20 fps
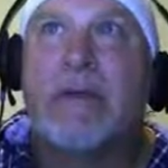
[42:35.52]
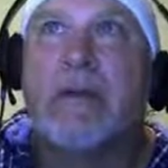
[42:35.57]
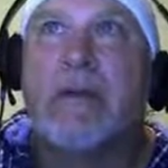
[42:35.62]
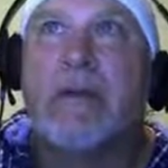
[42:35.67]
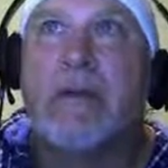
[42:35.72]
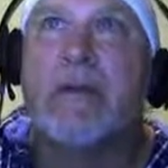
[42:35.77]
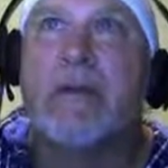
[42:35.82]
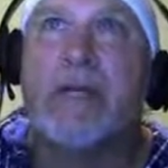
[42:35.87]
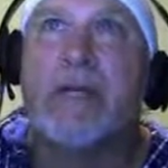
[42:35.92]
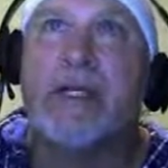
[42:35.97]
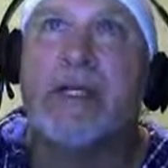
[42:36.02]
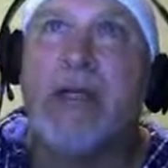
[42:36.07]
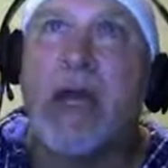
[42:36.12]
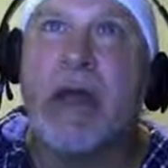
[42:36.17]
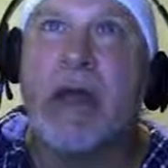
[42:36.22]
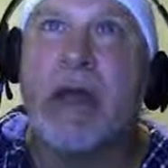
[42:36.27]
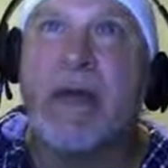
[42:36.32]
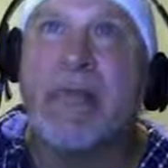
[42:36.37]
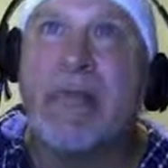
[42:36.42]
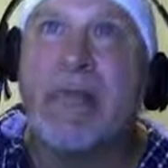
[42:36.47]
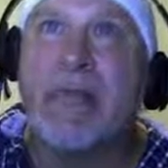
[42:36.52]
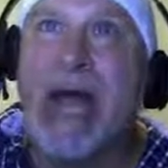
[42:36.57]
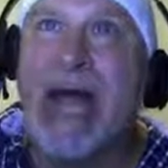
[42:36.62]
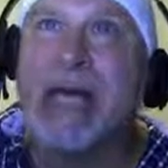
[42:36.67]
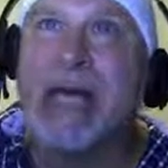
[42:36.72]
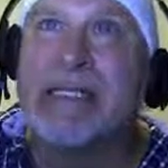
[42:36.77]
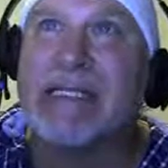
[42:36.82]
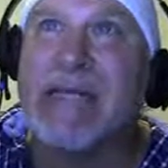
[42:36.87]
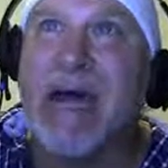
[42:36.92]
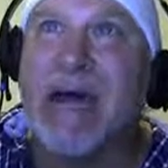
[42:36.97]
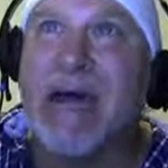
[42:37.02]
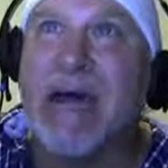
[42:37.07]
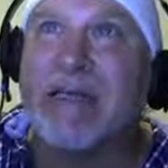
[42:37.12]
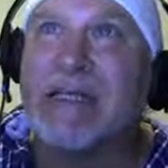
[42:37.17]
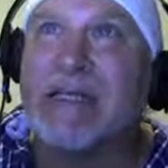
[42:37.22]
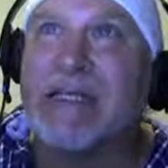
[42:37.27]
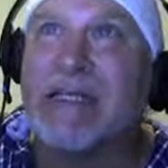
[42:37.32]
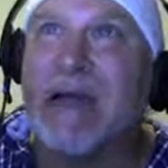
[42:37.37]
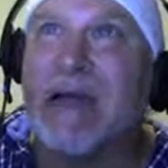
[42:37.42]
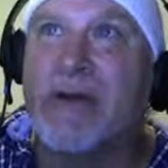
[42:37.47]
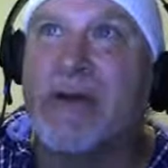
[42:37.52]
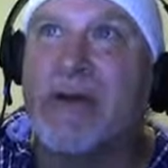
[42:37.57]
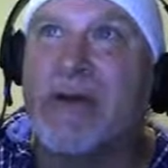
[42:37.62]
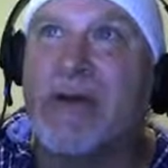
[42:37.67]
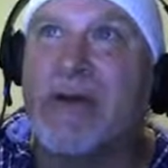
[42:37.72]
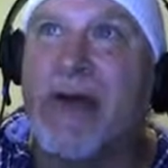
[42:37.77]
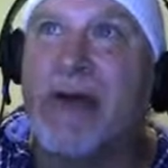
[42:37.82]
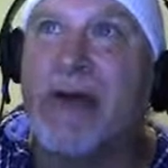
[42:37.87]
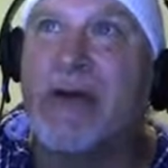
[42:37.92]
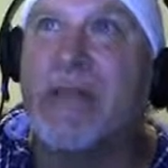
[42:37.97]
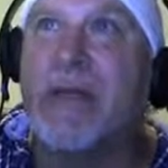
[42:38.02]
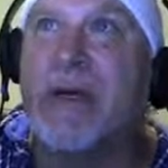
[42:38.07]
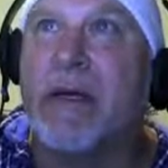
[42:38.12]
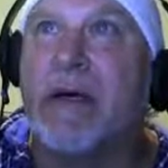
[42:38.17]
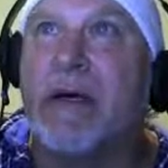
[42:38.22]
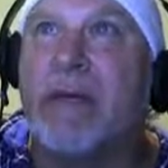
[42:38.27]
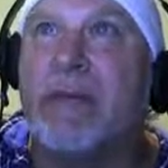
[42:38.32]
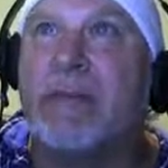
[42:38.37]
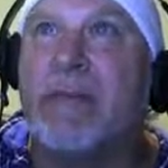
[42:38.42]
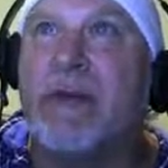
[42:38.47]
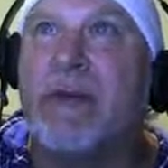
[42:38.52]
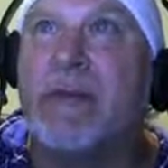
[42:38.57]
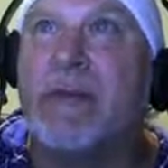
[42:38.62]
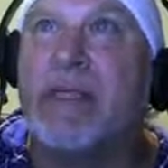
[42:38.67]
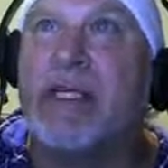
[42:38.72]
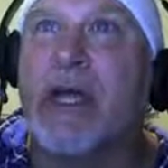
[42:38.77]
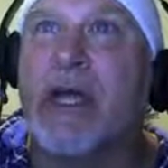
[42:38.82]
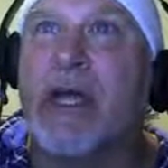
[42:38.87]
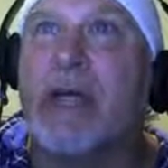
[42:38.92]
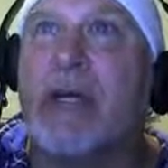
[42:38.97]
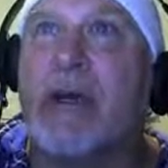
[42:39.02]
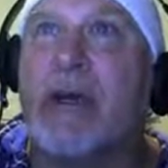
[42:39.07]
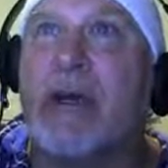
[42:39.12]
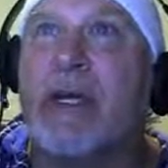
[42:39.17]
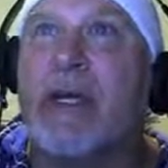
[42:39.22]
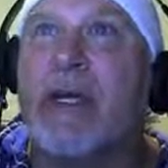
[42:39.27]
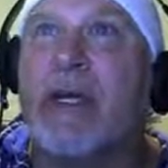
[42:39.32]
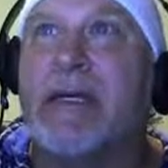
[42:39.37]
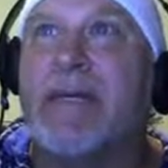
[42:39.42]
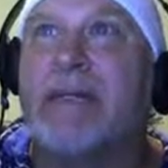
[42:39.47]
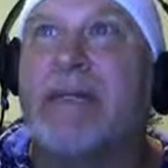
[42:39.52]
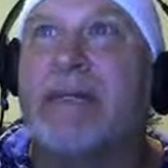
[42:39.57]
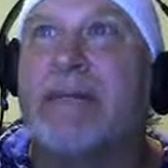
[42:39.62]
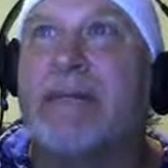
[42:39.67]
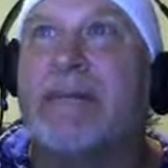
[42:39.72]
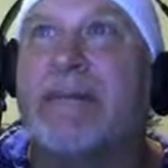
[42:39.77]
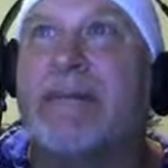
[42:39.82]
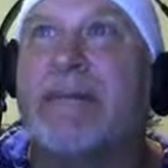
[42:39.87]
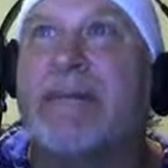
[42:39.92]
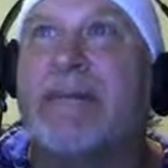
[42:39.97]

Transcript: Let me show you the backside of this $100 bill. Let me show you what it is.